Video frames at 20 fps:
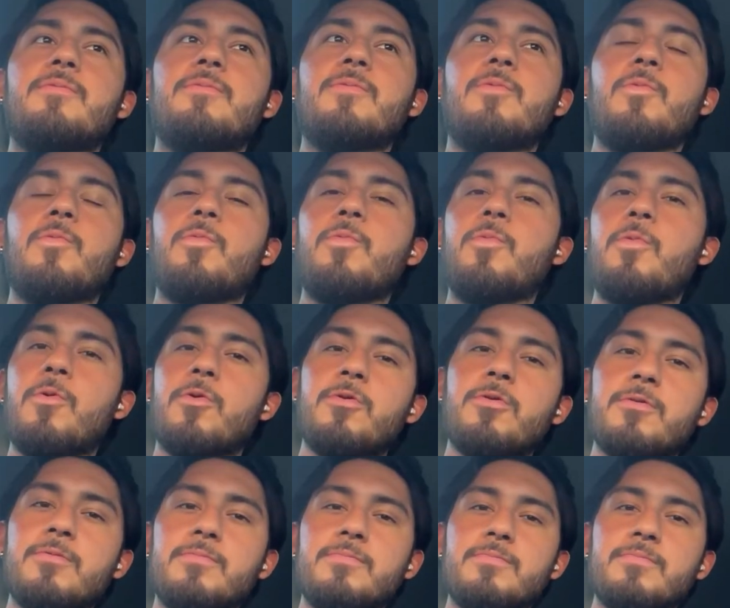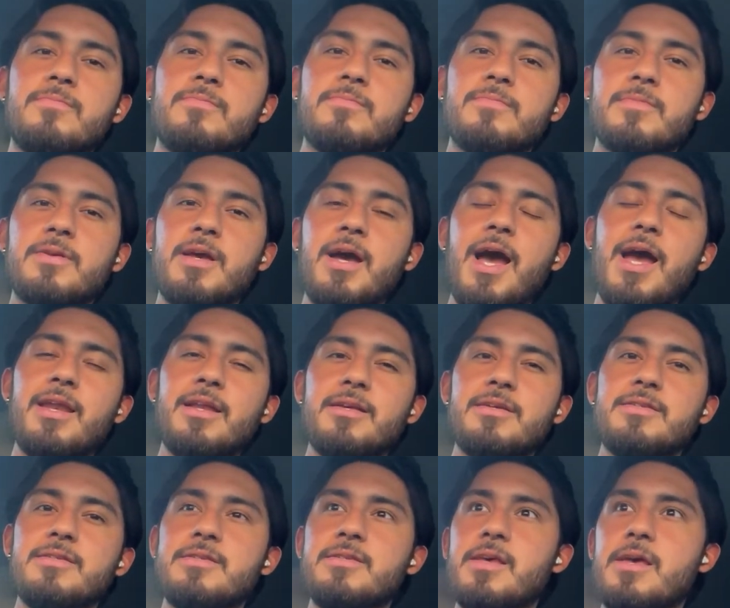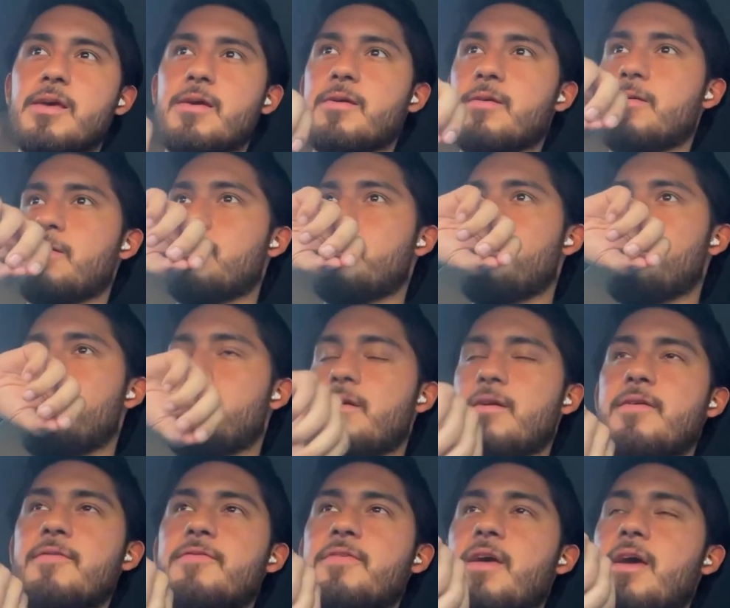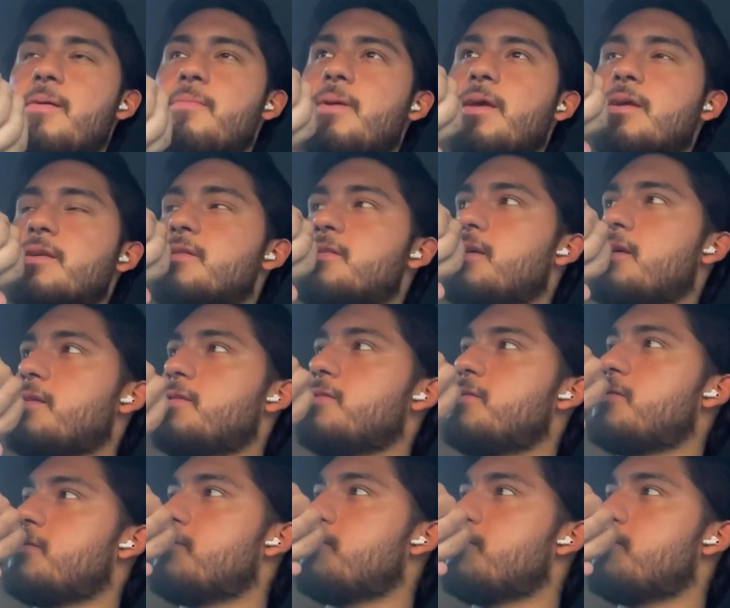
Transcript: warm kind of scent, if that makes sense.